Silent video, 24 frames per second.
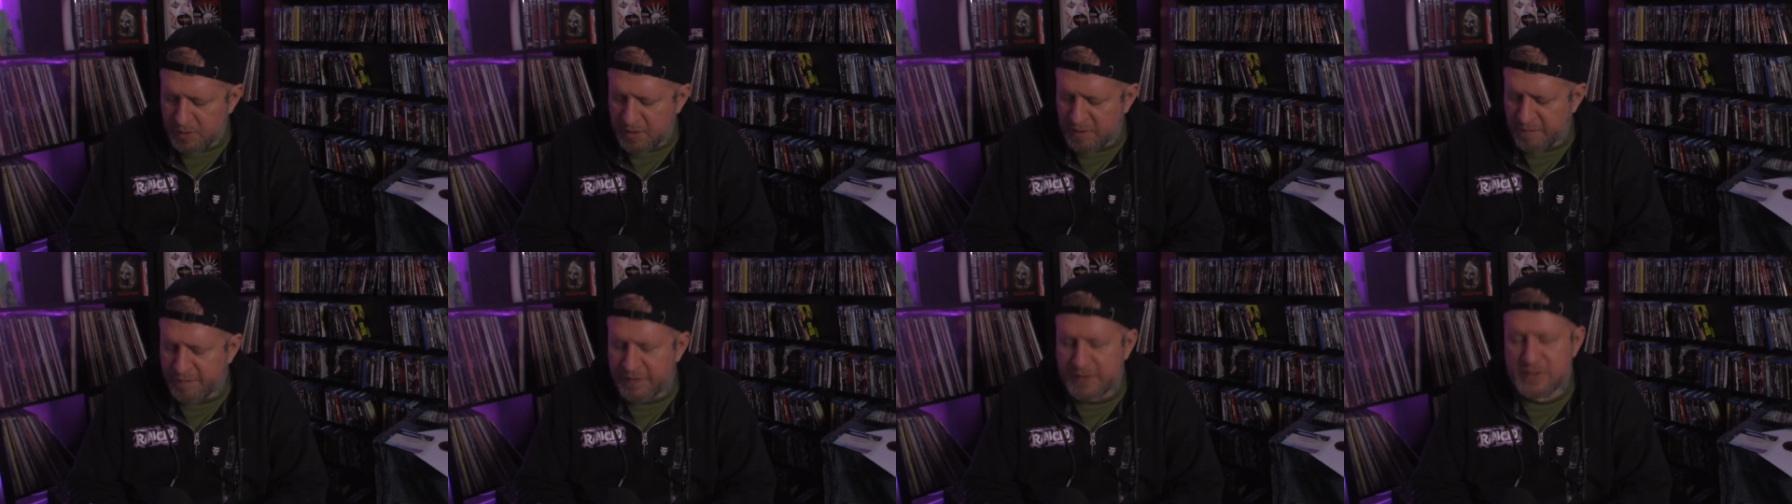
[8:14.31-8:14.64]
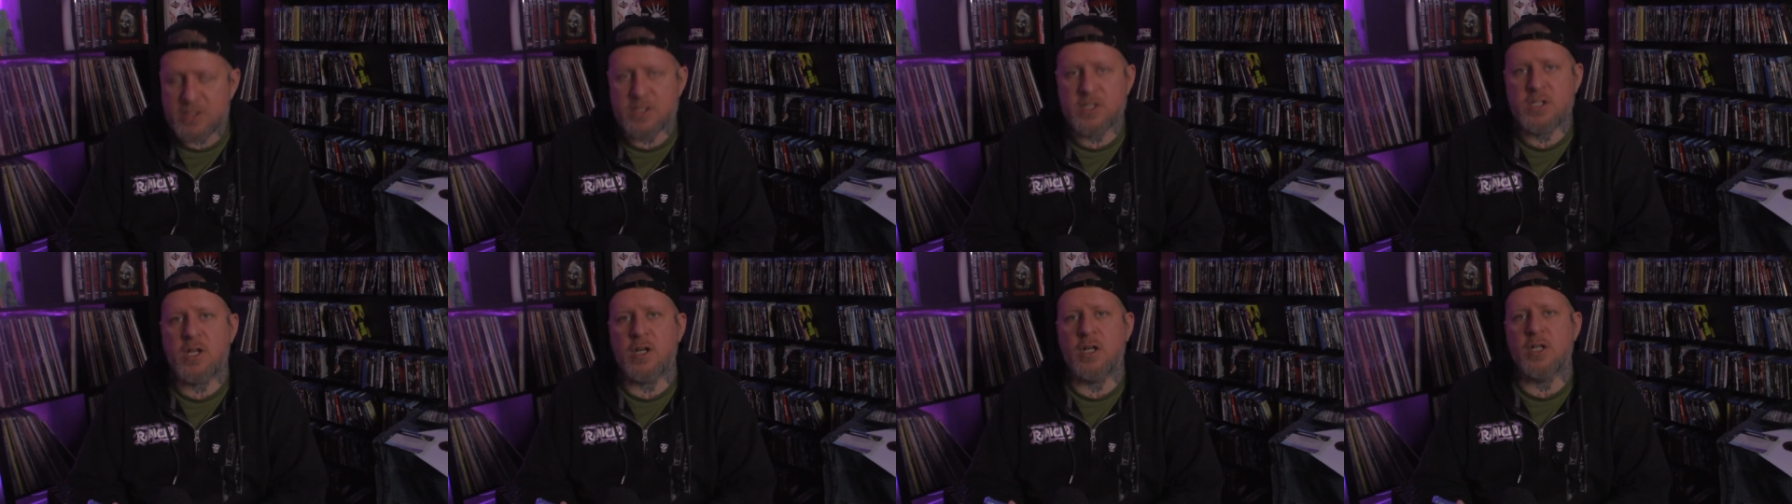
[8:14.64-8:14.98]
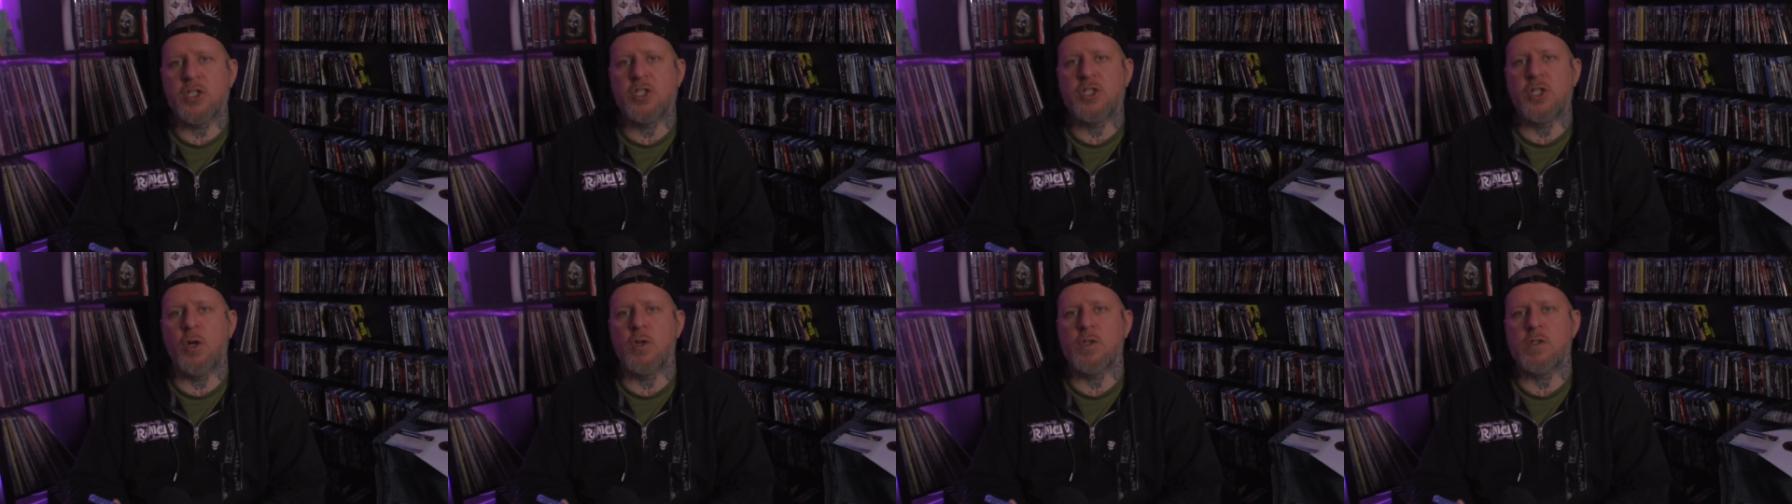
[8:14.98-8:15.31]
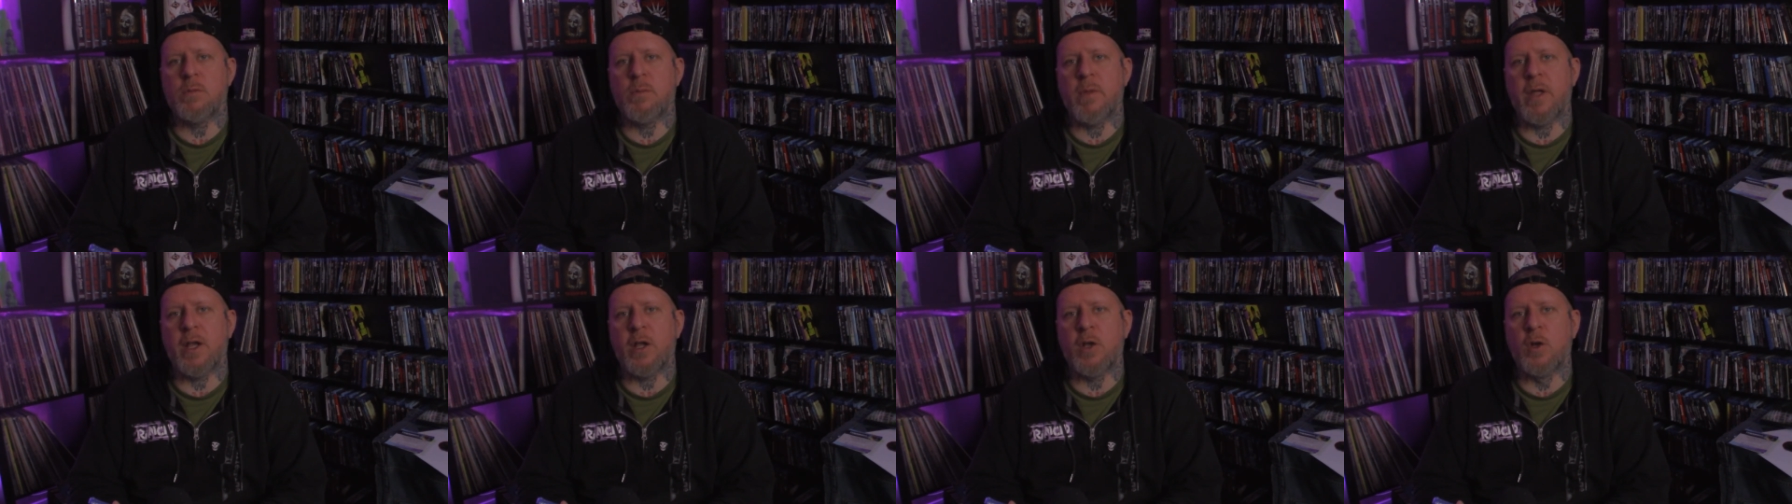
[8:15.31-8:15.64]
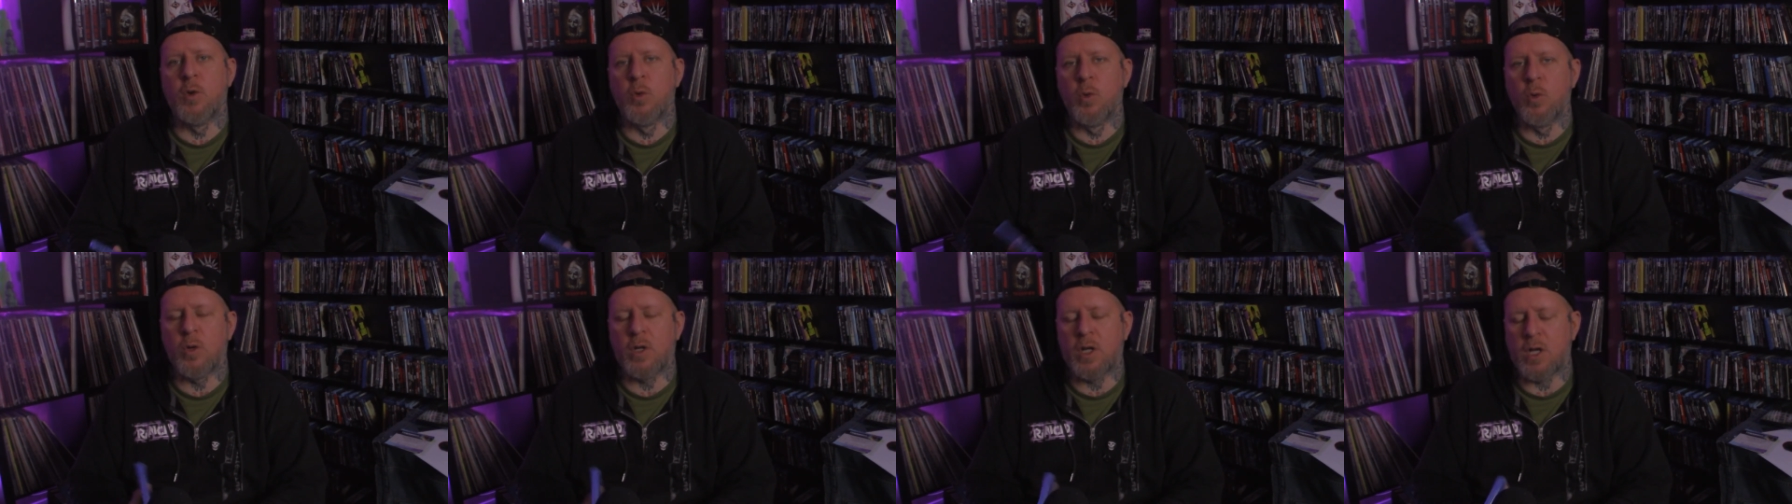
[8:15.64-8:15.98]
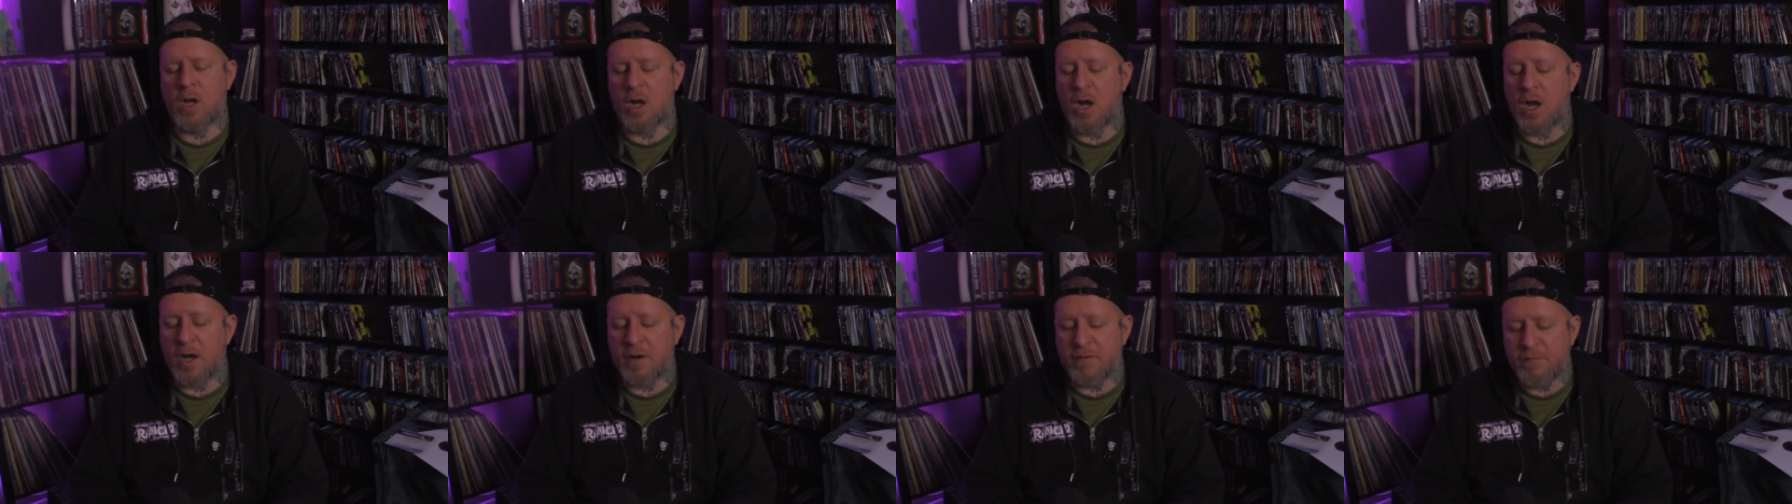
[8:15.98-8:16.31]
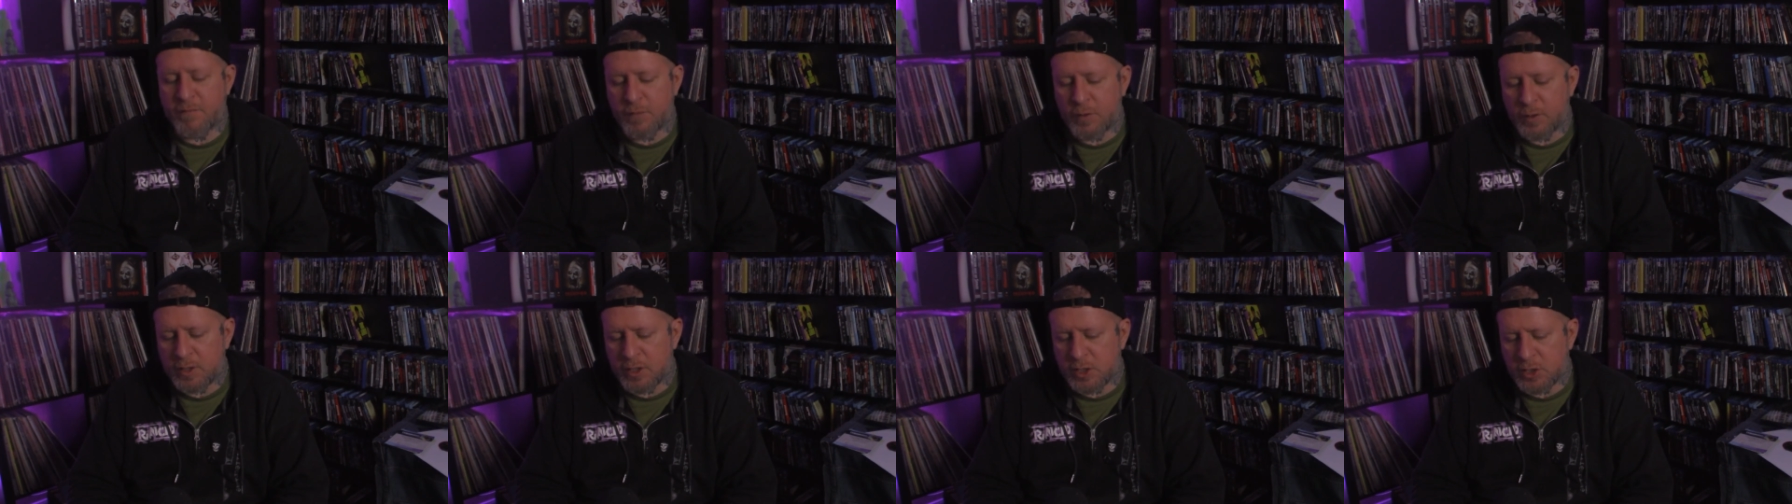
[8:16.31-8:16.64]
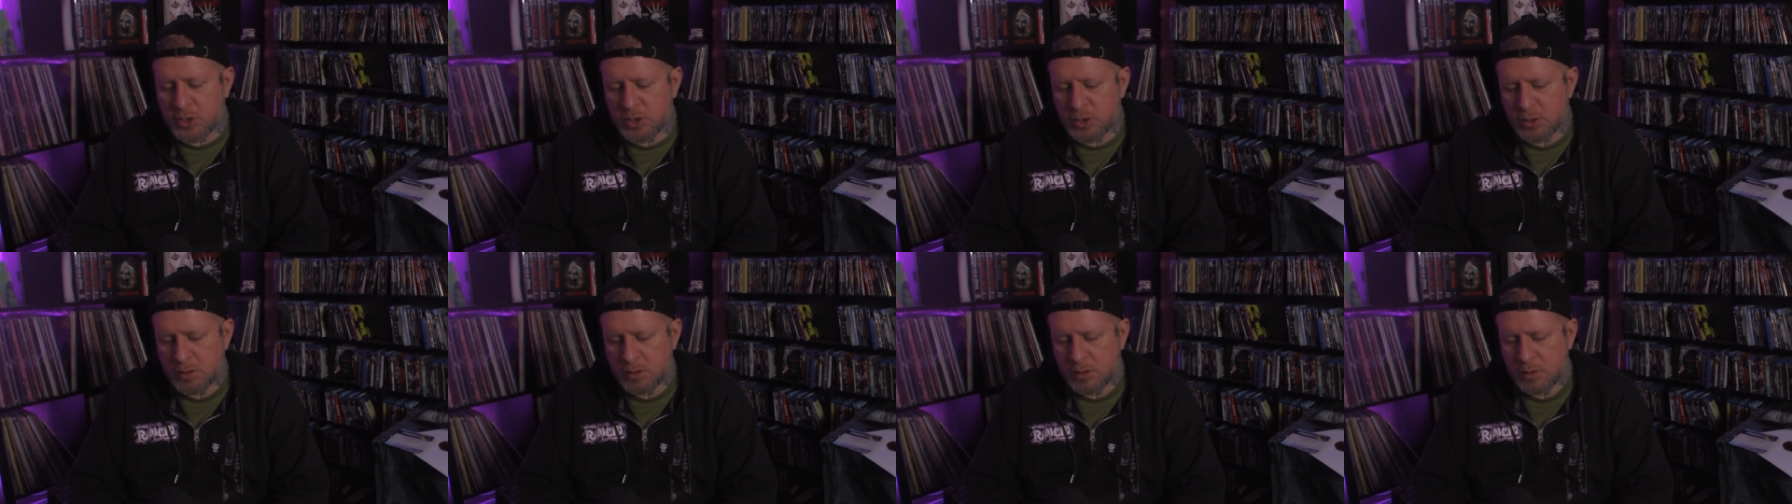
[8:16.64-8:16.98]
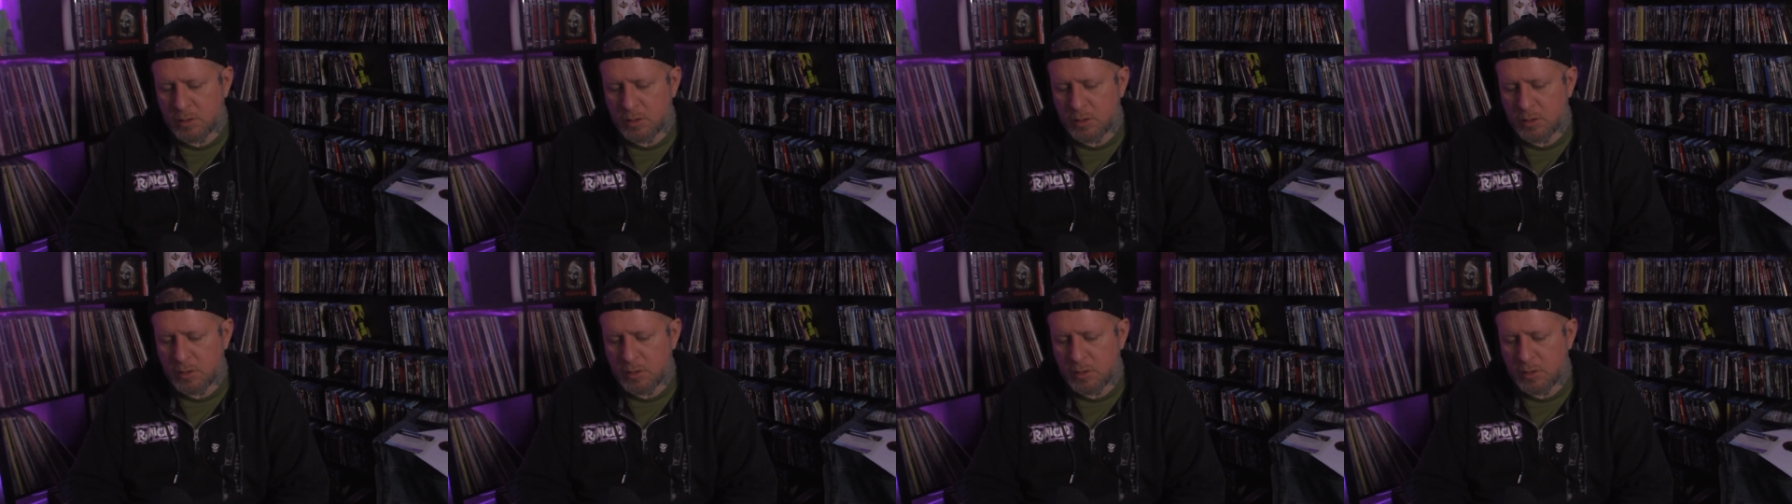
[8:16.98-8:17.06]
if this is going to show some like cool con footage,